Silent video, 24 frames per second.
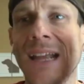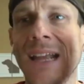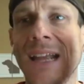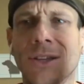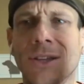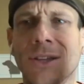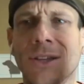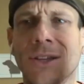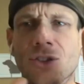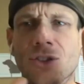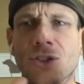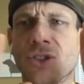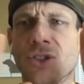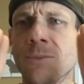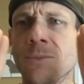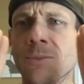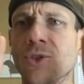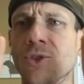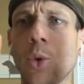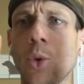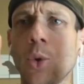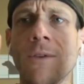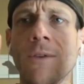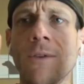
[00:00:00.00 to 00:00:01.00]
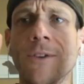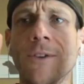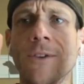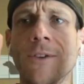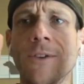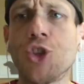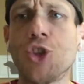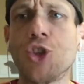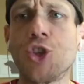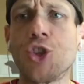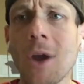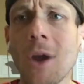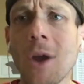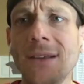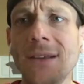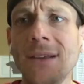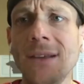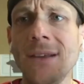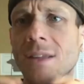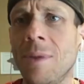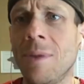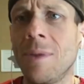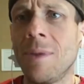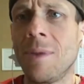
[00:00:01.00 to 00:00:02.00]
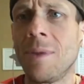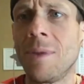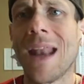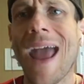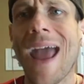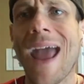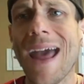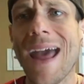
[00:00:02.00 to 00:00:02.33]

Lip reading: it's some sort of a choice to be an